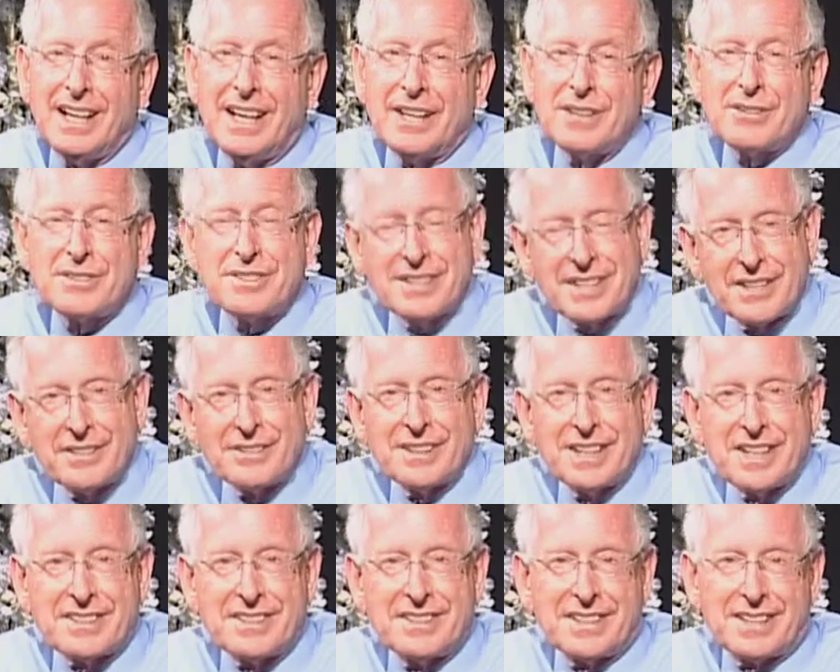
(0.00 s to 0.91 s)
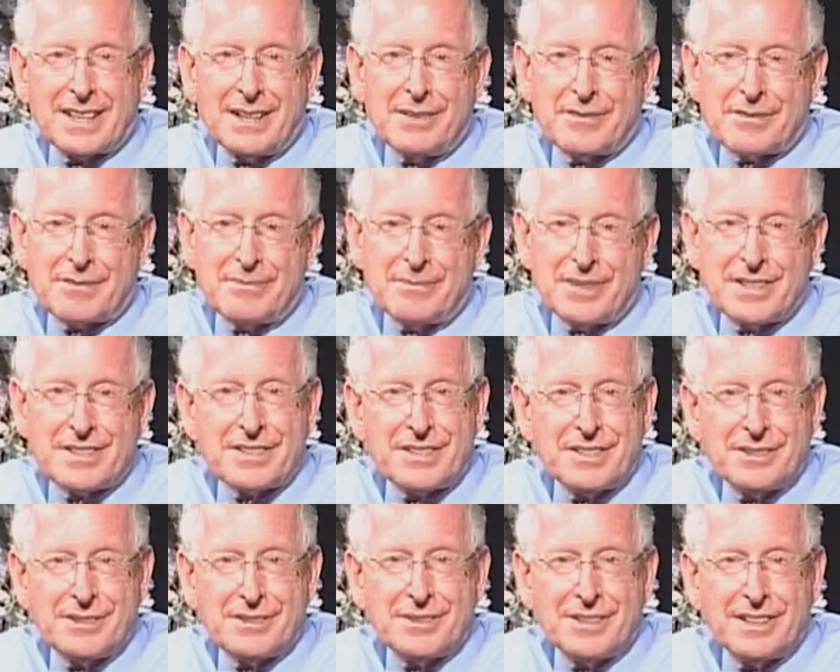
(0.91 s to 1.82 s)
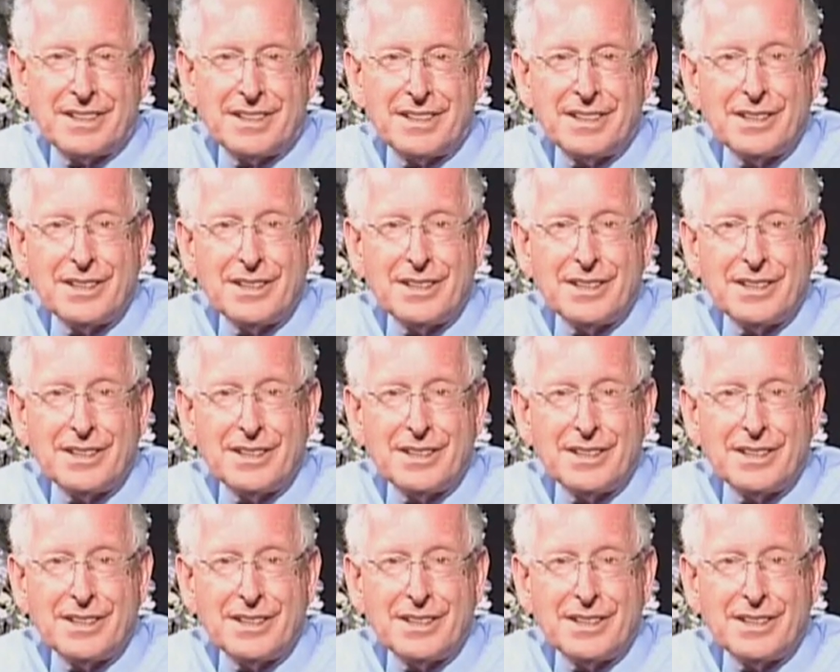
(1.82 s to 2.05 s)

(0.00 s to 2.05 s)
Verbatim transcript: And there's another lesson that comes from this too.